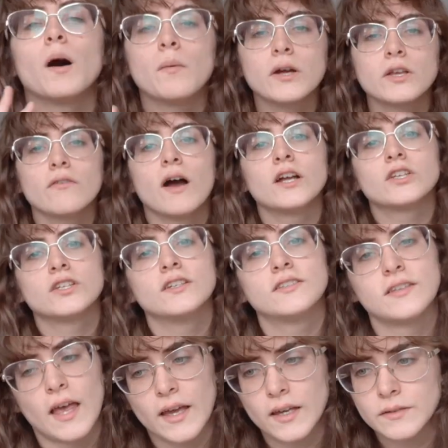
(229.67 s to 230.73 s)
But when you're actually
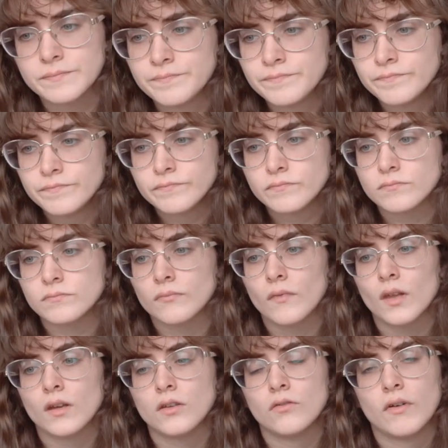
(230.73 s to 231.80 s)
sick,
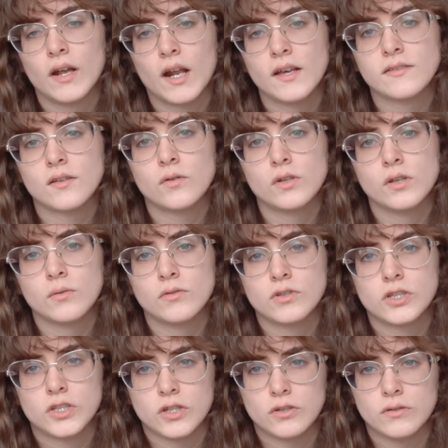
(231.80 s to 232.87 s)
you realise that all you want
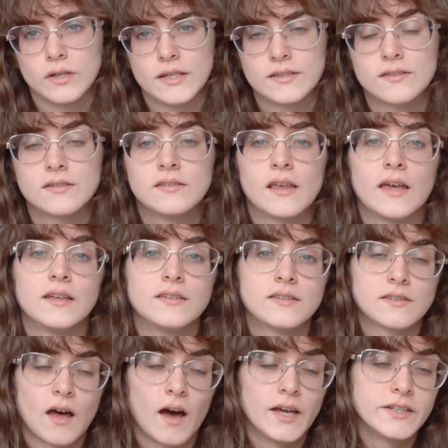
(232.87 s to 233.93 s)
to do is sit
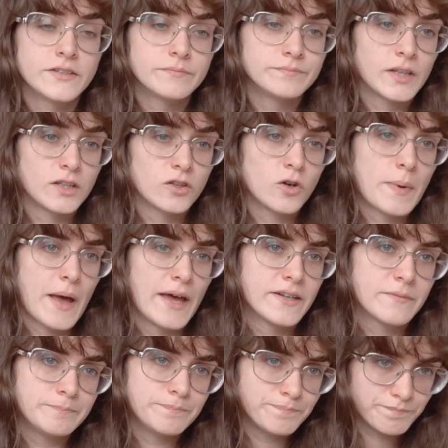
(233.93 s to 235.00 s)
inside in your
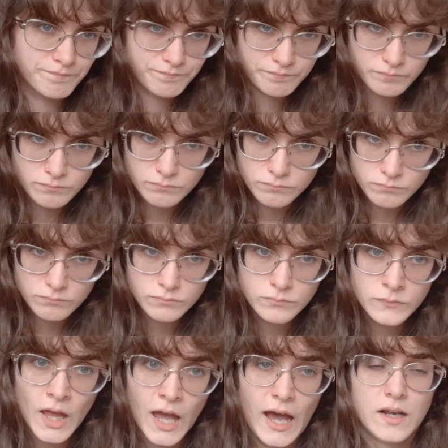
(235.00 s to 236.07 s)
bed
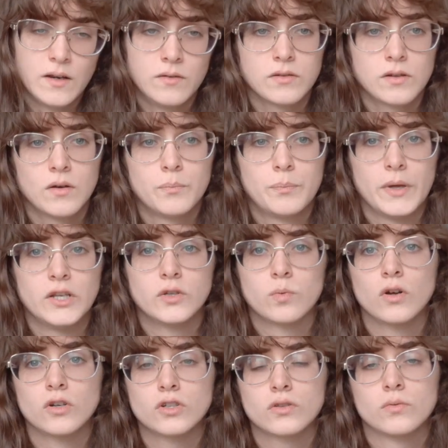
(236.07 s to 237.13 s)
and binge
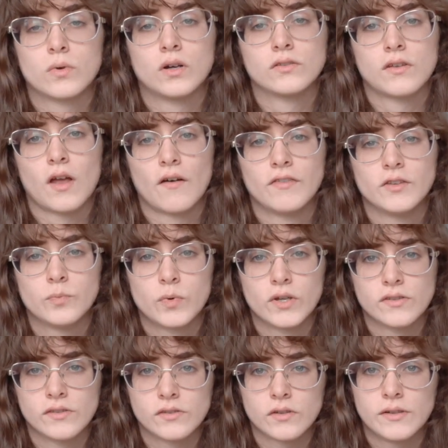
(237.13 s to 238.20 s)
watch The World's Toughest
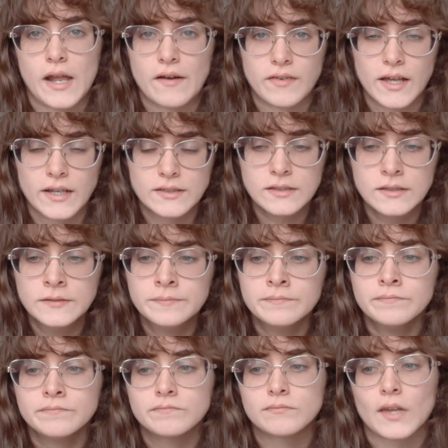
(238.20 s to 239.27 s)
Prisons on Netflix
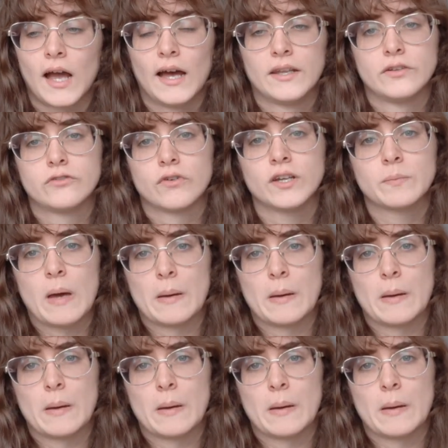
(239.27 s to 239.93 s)
and drink